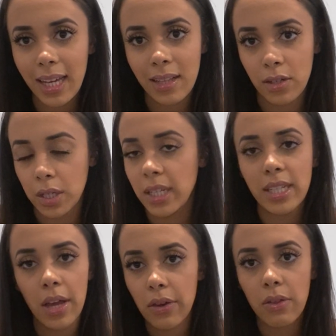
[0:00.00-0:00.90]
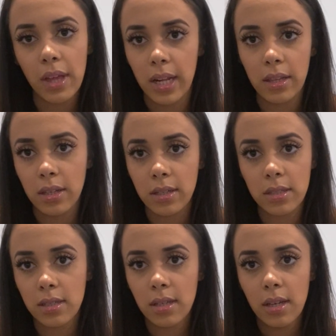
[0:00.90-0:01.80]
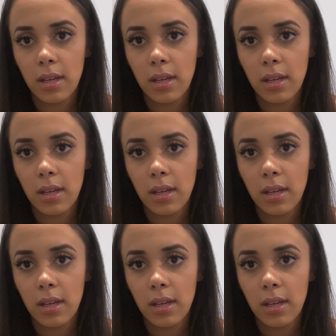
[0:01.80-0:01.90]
and they're gonna tell you that it looks